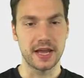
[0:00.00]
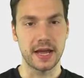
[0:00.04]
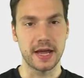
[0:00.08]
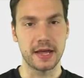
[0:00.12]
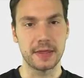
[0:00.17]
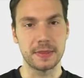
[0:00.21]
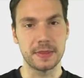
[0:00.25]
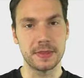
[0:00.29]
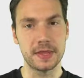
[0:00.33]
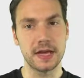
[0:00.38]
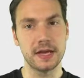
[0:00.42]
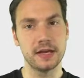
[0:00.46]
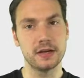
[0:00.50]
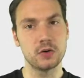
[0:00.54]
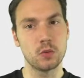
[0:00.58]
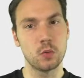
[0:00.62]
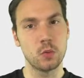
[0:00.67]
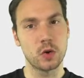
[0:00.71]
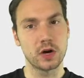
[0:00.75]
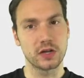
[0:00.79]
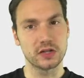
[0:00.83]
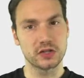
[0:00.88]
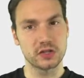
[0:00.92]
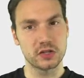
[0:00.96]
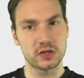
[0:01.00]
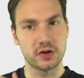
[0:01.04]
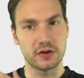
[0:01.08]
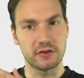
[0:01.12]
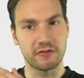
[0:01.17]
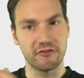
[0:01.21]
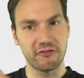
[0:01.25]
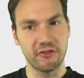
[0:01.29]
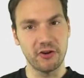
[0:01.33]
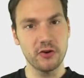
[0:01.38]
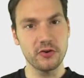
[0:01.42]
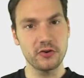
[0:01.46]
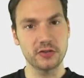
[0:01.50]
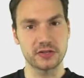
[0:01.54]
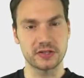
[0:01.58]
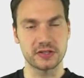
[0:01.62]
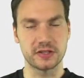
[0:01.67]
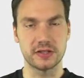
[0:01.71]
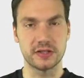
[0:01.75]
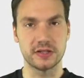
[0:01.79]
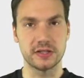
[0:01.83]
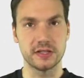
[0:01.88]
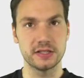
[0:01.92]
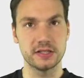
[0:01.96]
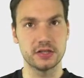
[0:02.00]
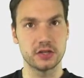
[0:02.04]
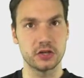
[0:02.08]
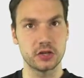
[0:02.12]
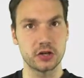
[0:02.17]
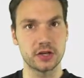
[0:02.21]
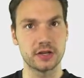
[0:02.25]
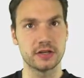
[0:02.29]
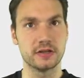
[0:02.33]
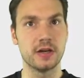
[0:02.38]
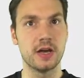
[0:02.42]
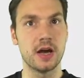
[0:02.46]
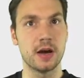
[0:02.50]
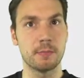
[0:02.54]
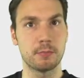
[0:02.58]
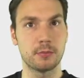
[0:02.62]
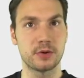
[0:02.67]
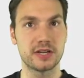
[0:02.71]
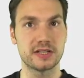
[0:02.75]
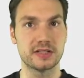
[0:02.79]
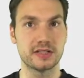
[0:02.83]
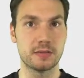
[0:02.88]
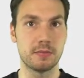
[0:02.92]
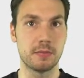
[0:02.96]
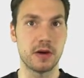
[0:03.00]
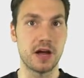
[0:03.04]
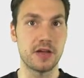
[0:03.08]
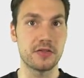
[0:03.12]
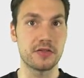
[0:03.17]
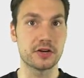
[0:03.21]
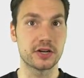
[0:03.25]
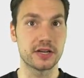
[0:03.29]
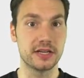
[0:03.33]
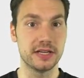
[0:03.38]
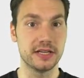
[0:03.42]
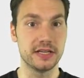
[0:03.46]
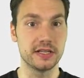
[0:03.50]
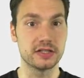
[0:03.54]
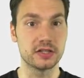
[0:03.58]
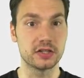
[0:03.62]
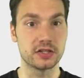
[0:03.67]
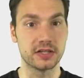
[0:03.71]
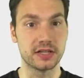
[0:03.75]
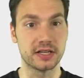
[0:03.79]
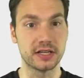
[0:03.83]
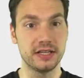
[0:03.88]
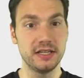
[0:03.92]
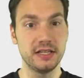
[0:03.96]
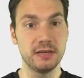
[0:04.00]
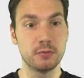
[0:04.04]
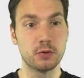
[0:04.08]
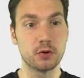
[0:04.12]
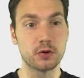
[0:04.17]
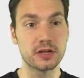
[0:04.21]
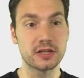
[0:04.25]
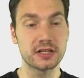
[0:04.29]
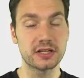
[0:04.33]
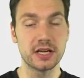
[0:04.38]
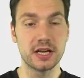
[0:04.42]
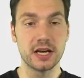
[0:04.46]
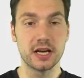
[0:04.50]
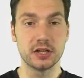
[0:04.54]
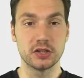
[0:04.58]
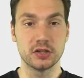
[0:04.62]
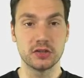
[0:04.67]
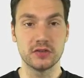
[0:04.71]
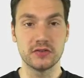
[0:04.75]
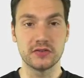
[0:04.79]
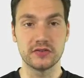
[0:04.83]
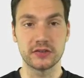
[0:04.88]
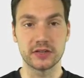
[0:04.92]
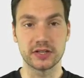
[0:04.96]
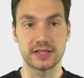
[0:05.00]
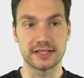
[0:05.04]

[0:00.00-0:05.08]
And then once you are focused on this, you can press some other keys on the keyboard to, for